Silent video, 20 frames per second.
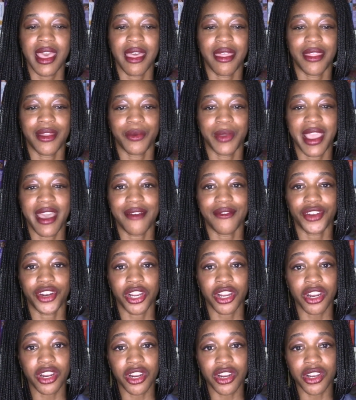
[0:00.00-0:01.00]
And then we have an
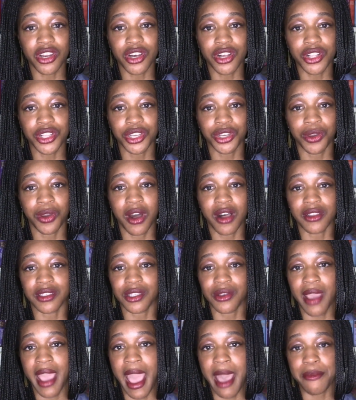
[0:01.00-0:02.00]
Earl who
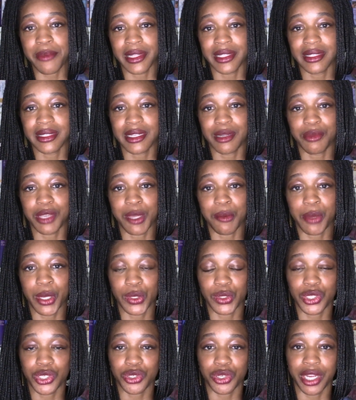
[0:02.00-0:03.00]
also happens to be a
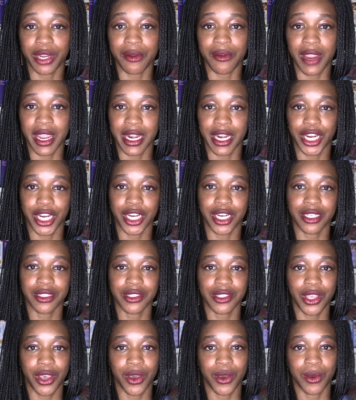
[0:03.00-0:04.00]
Bow Street runner,
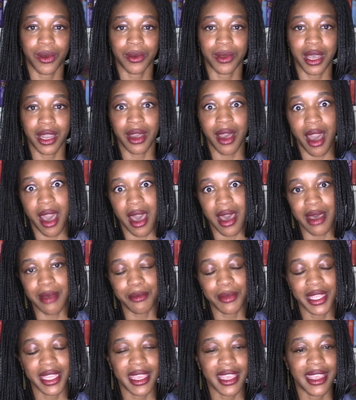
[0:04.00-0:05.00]
so a
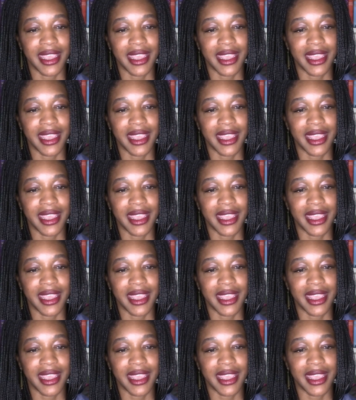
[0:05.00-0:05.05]
cop.